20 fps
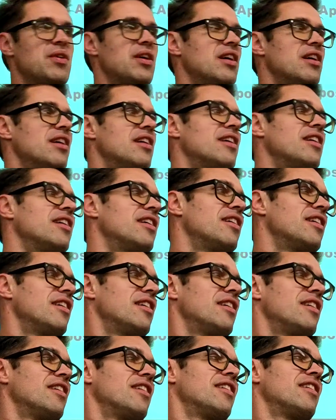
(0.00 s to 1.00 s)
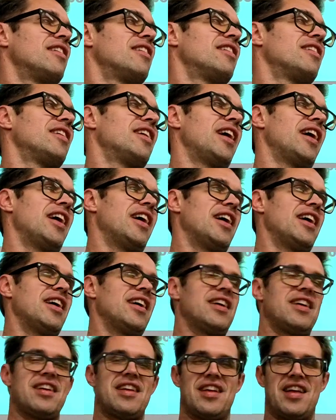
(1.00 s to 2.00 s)
on Sundays. You
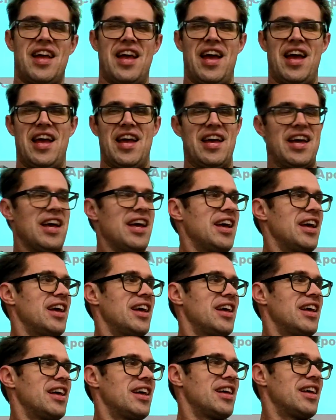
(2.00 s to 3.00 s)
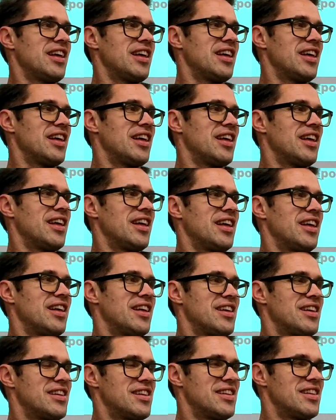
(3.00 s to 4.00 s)
would like when Pastor said, "Do you have any
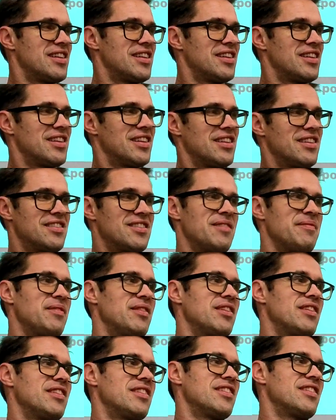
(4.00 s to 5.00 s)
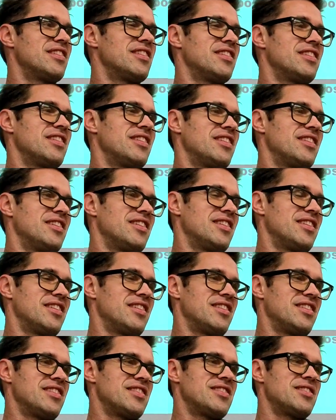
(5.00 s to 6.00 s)
announcements?" I did that this
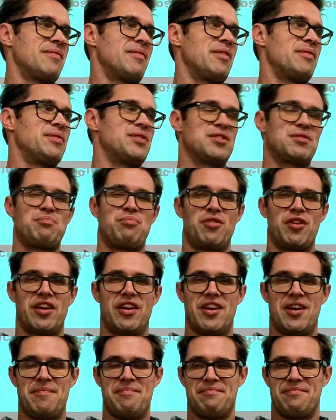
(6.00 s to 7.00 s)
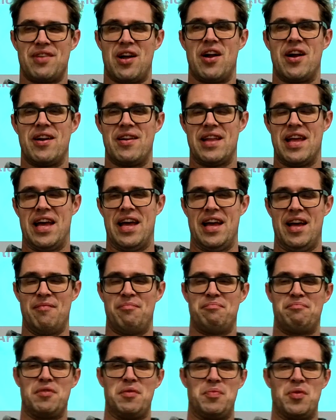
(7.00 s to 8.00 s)
week. Somebody would just bring it up. All right,
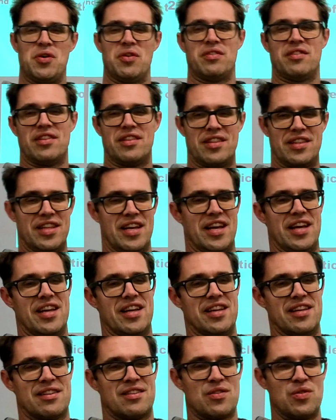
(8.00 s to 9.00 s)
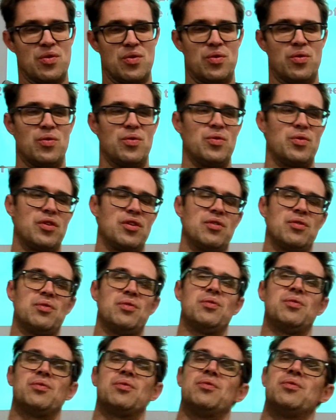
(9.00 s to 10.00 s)
happy birthday to
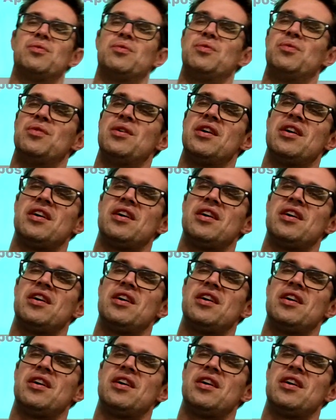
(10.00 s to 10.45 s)
you.